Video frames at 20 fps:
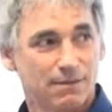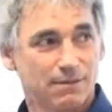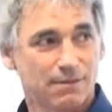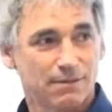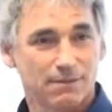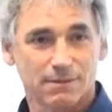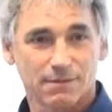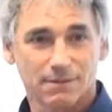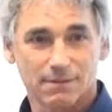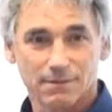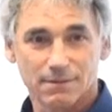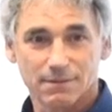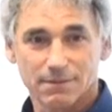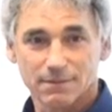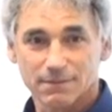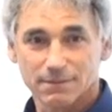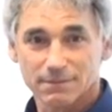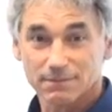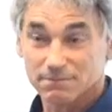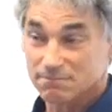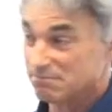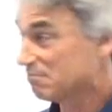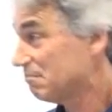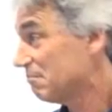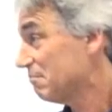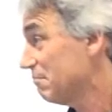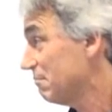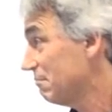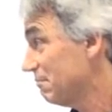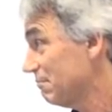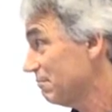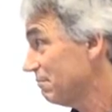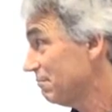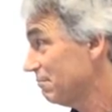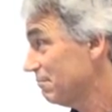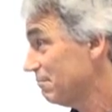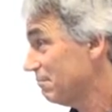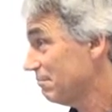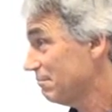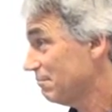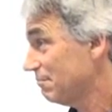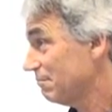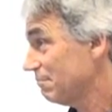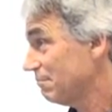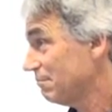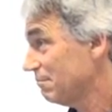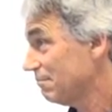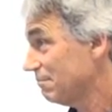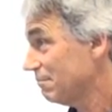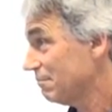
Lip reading: (silence)